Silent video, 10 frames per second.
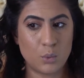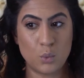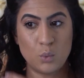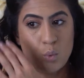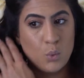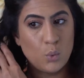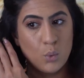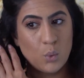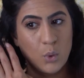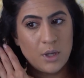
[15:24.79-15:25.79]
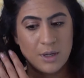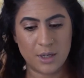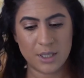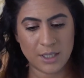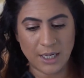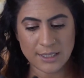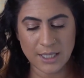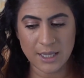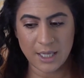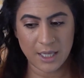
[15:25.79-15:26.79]
ooh. Guys,
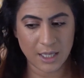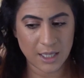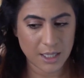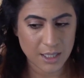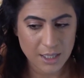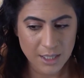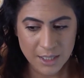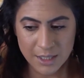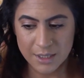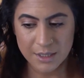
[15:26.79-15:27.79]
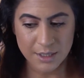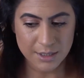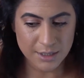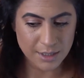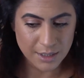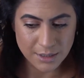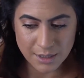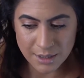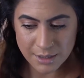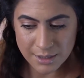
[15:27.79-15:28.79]
I think this is
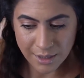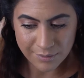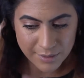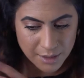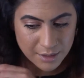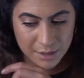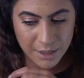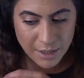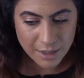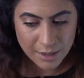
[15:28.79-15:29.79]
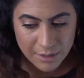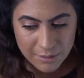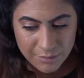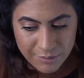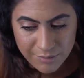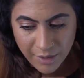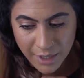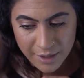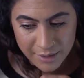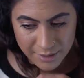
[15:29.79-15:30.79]
definitely fun.
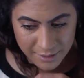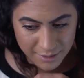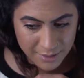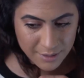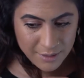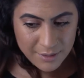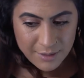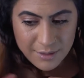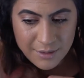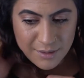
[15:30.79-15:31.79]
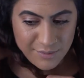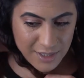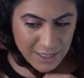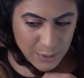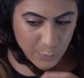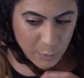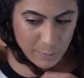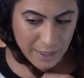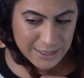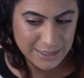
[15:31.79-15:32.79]
I feel like we're going
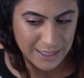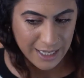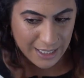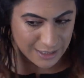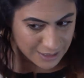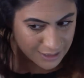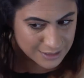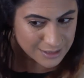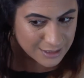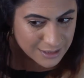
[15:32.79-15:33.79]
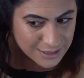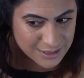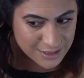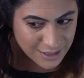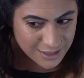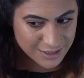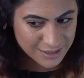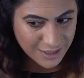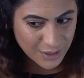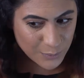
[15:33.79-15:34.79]
back to the 80s. Isn't that,
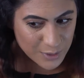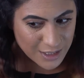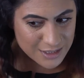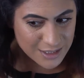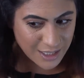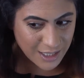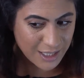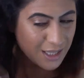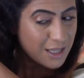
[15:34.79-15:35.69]
like, what do you guys think?